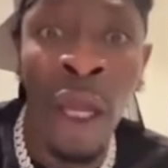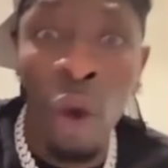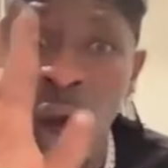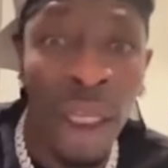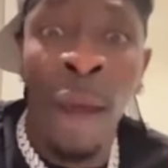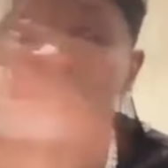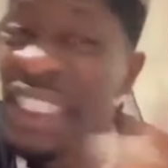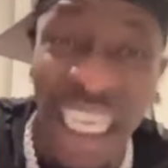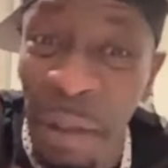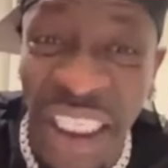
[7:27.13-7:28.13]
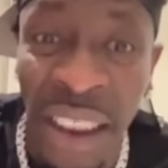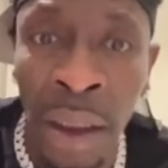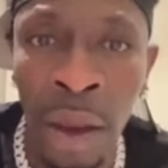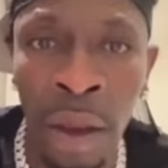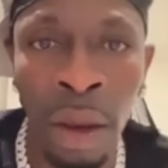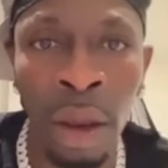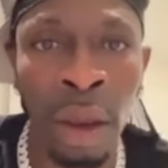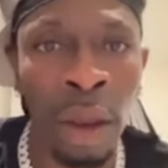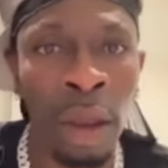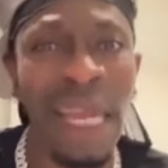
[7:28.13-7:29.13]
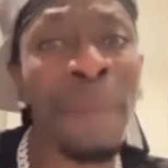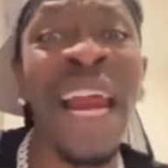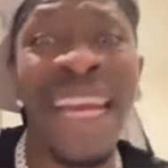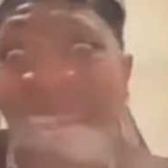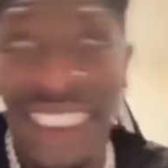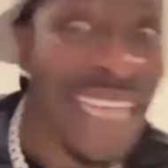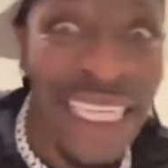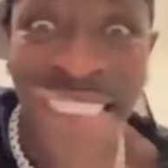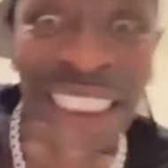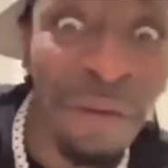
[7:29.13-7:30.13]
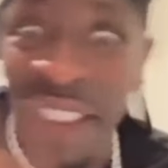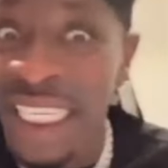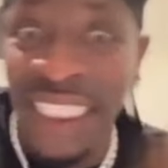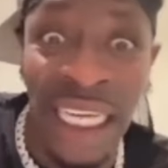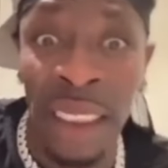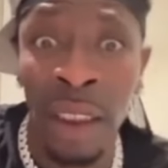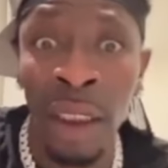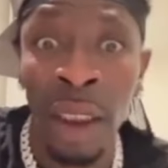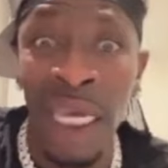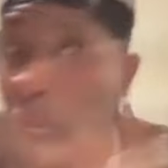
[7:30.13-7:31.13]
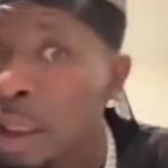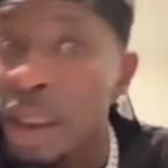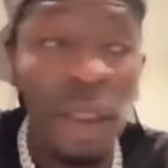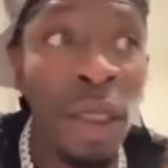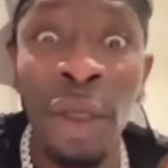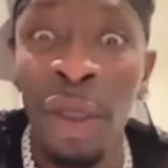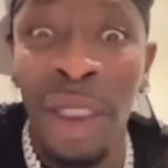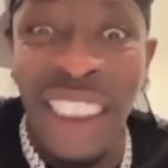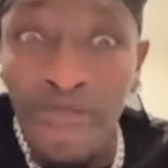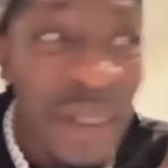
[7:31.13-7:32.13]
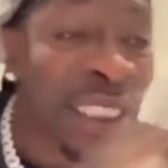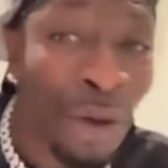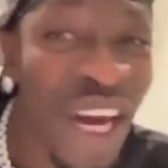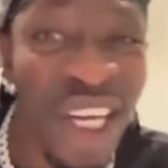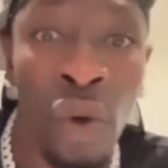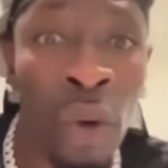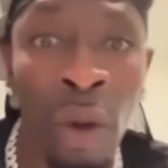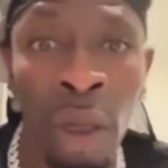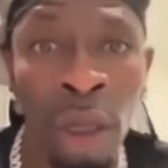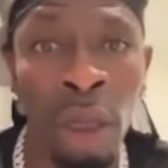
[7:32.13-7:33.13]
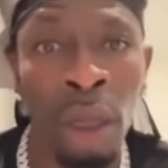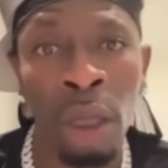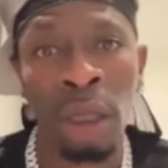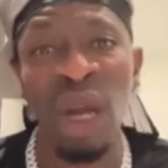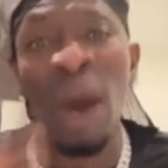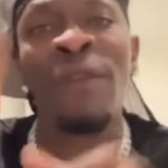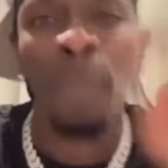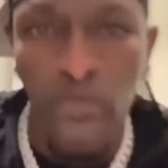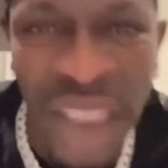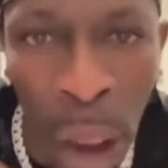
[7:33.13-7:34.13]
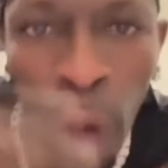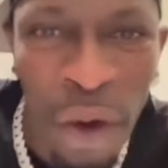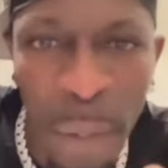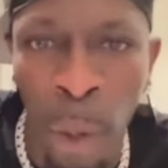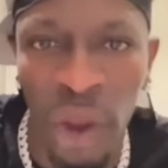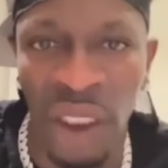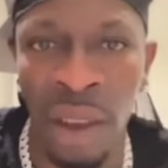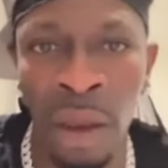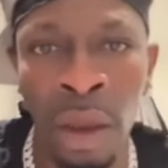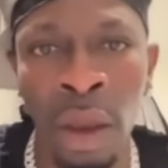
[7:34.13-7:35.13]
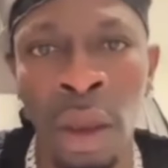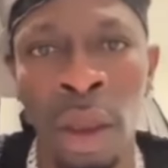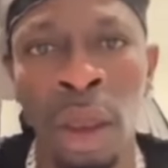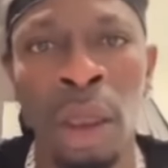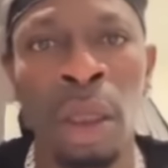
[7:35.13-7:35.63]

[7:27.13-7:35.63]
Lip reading: be posted up, well, the GBC. That be the national TV station and GBC radio. That one, if you post, I go repost.